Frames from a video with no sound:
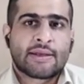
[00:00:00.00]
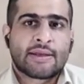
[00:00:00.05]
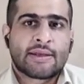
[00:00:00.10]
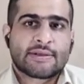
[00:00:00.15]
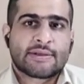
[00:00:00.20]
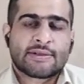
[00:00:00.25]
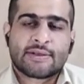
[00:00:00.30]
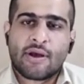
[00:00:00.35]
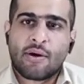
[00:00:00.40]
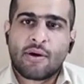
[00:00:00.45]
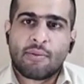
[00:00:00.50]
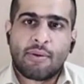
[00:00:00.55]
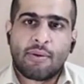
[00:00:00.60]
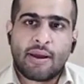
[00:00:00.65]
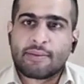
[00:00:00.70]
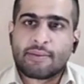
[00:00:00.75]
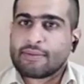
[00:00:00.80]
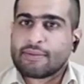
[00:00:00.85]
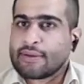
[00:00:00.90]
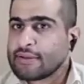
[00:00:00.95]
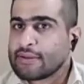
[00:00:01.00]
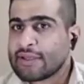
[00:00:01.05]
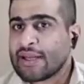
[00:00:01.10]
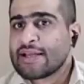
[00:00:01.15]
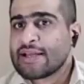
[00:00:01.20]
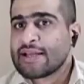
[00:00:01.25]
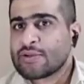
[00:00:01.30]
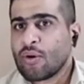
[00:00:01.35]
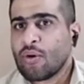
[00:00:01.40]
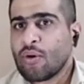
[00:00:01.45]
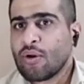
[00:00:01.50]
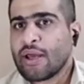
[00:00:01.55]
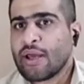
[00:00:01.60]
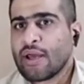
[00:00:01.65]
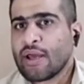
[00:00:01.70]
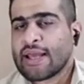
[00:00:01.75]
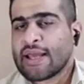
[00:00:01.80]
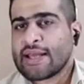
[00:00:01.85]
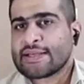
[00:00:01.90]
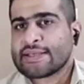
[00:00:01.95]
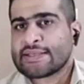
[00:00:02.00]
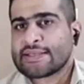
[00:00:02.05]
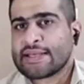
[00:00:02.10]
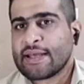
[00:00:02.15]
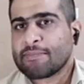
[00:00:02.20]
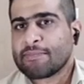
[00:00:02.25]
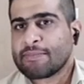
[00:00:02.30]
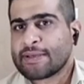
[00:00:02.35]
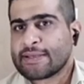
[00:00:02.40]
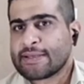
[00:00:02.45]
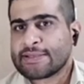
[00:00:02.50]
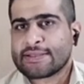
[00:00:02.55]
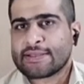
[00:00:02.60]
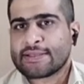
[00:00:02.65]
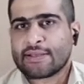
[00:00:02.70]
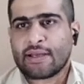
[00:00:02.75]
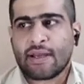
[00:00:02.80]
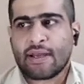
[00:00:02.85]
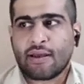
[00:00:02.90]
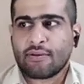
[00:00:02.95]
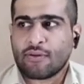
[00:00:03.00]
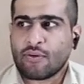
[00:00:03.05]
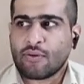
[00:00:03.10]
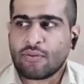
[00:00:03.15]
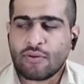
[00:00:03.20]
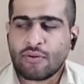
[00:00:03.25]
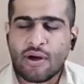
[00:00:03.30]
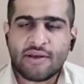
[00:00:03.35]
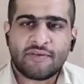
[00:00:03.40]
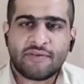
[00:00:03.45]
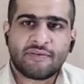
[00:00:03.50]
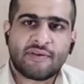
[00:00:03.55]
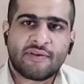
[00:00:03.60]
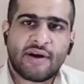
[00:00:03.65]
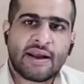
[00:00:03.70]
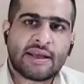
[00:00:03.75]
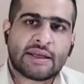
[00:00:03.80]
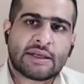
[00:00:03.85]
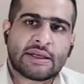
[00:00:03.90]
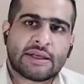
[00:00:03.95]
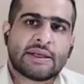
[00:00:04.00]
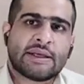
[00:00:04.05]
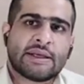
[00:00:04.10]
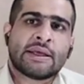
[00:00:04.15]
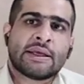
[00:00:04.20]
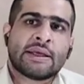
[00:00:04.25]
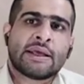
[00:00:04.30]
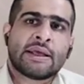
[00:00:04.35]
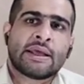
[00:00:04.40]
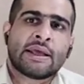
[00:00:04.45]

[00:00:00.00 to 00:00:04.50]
So that's all I can say, because quite frankly,